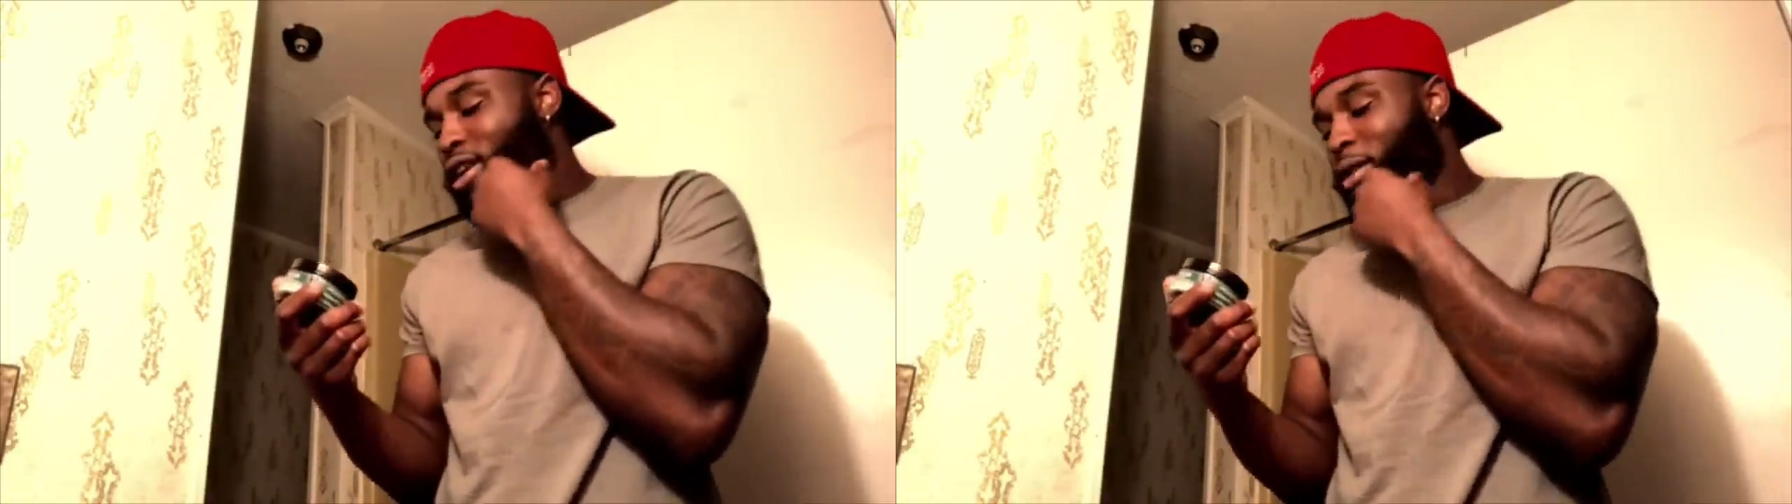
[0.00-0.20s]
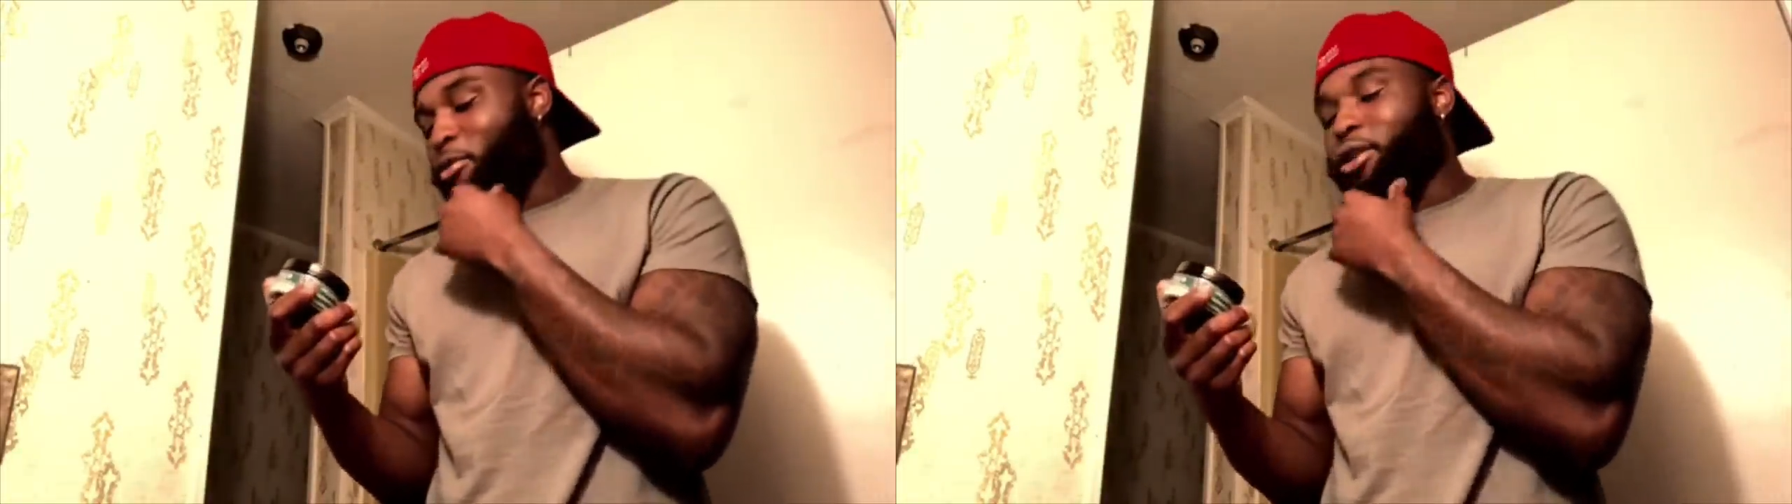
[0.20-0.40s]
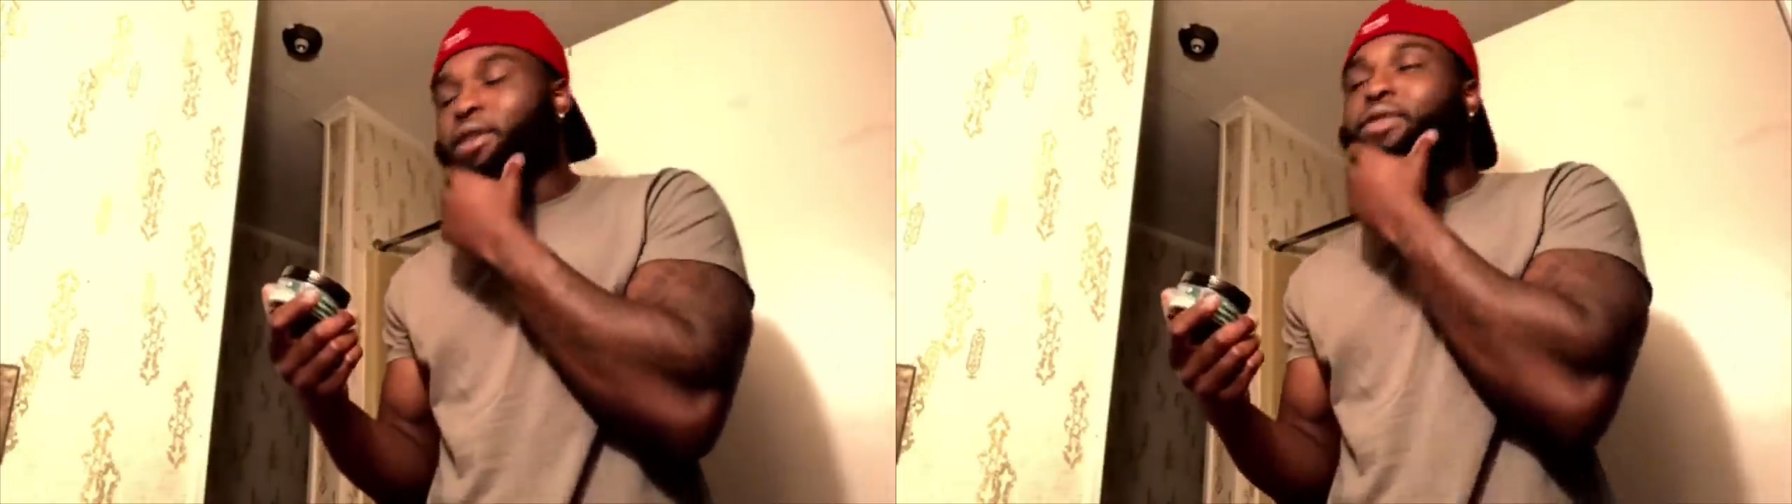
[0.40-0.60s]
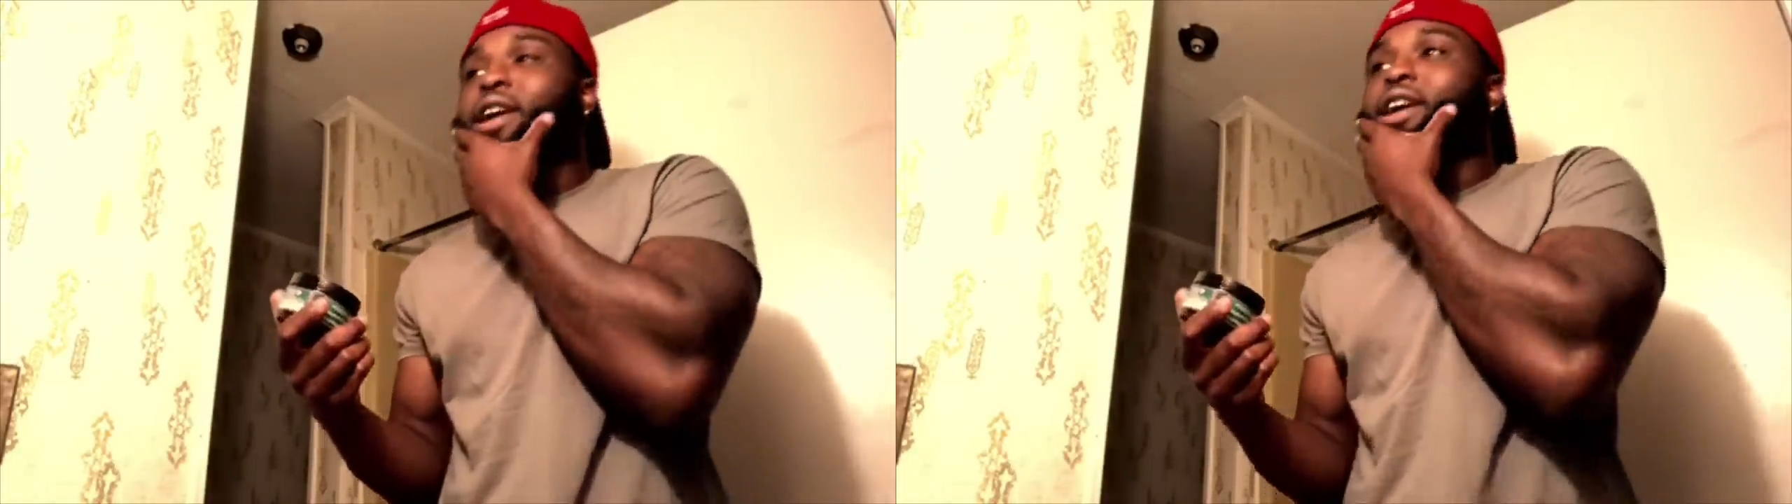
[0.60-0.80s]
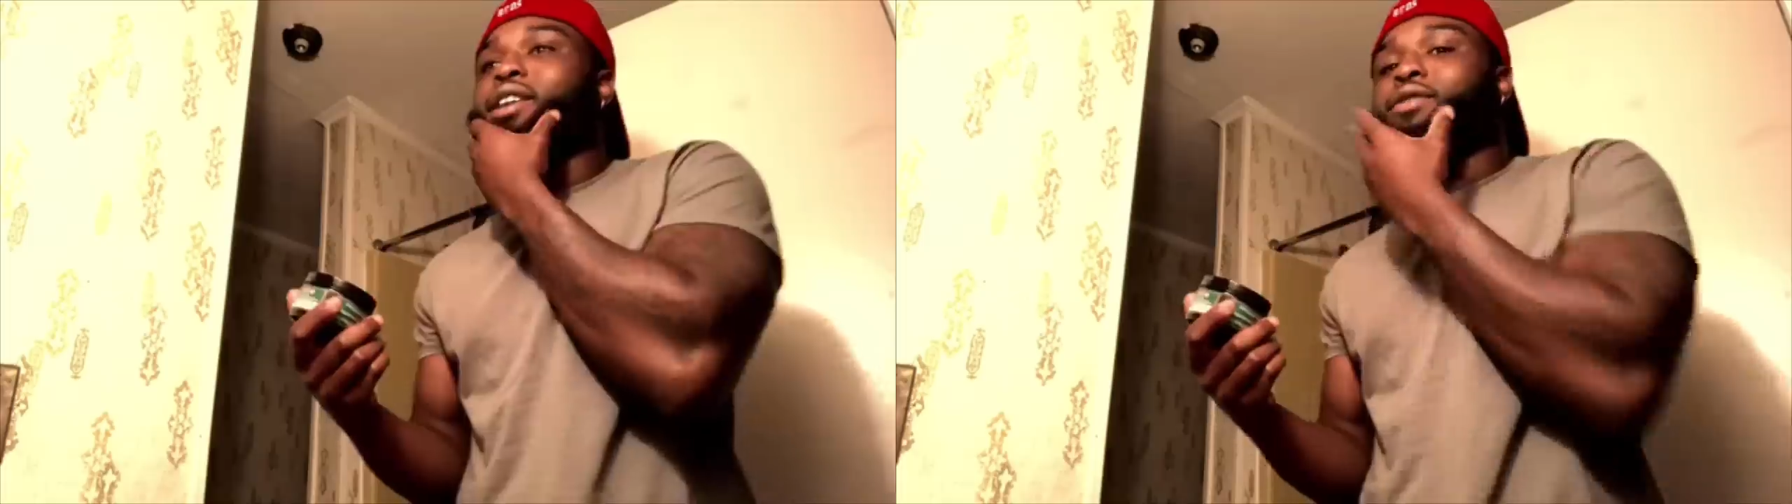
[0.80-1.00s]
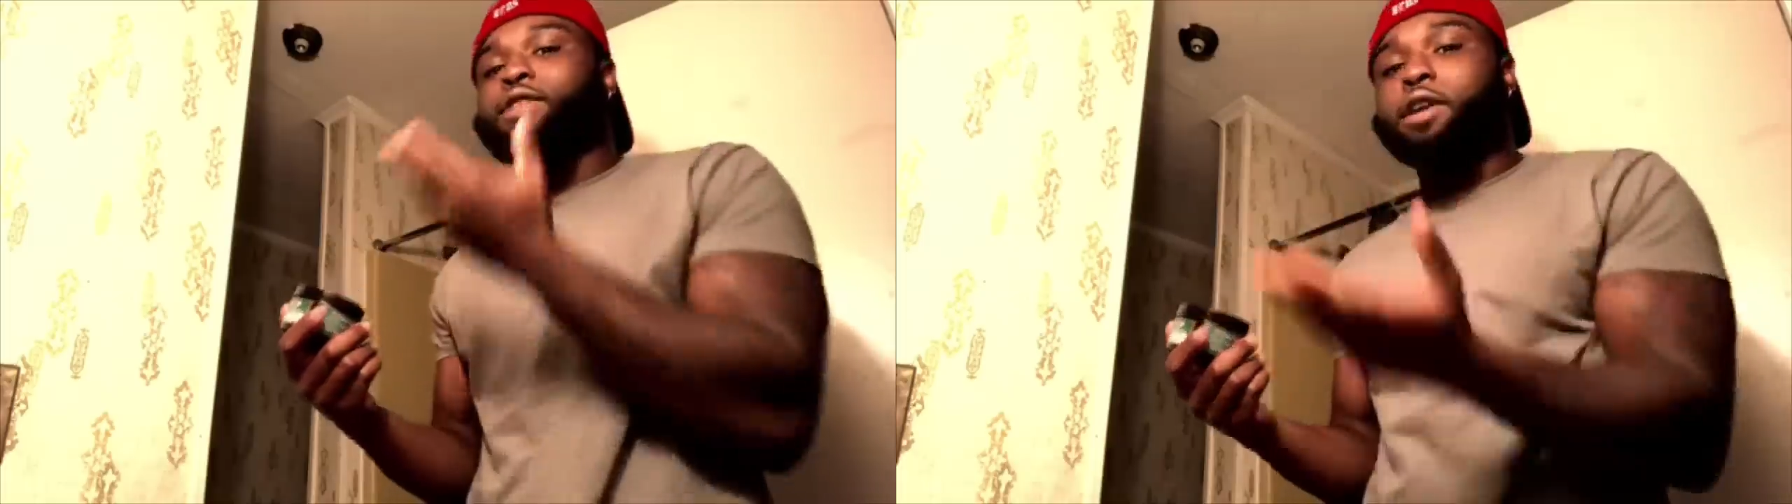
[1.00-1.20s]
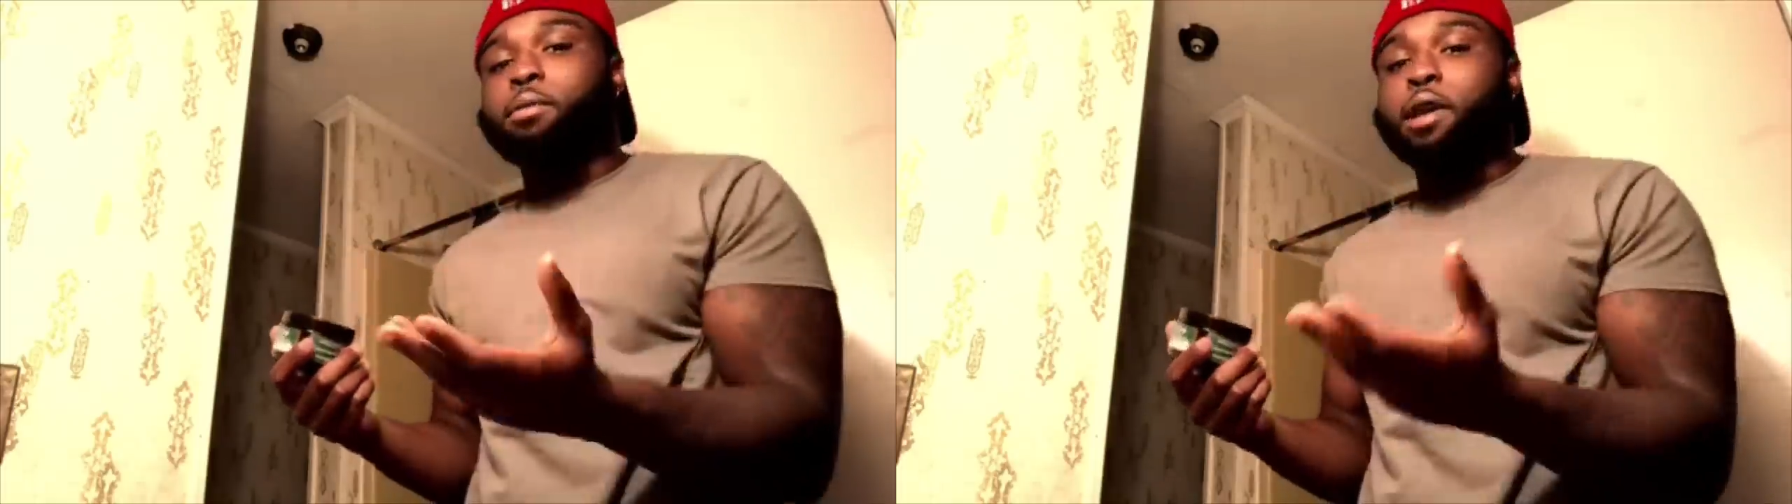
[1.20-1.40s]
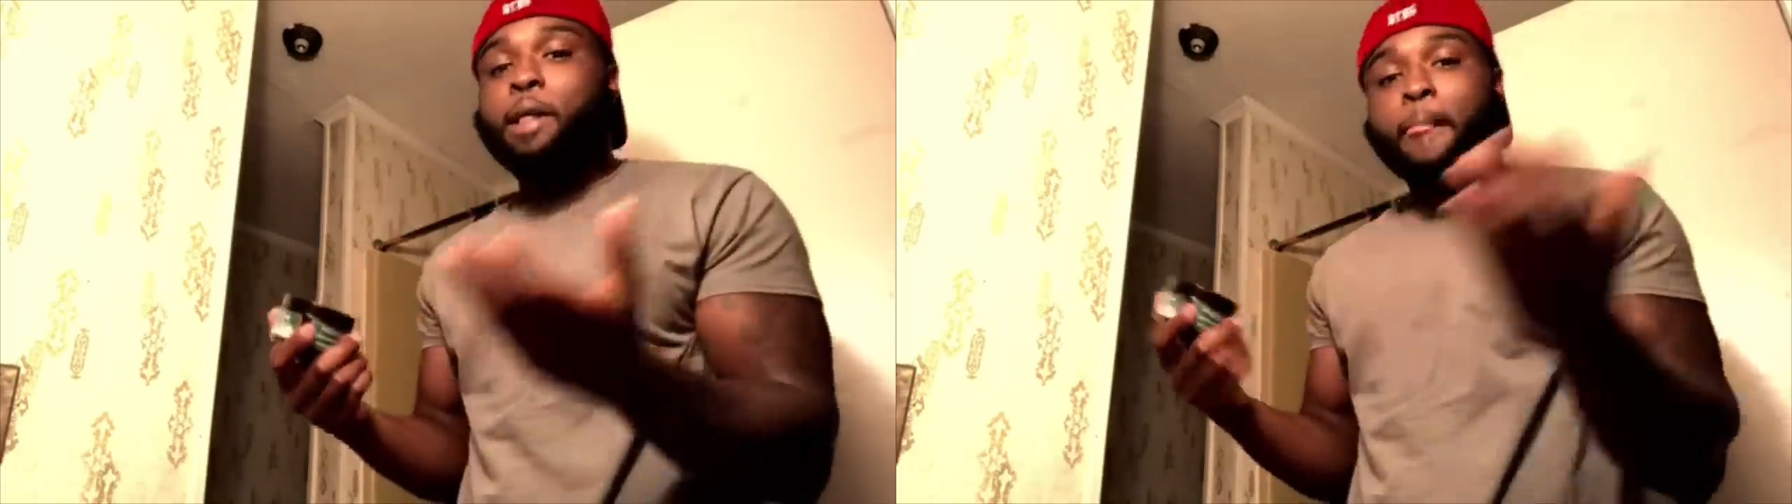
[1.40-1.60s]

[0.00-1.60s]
and more defined. You feel me?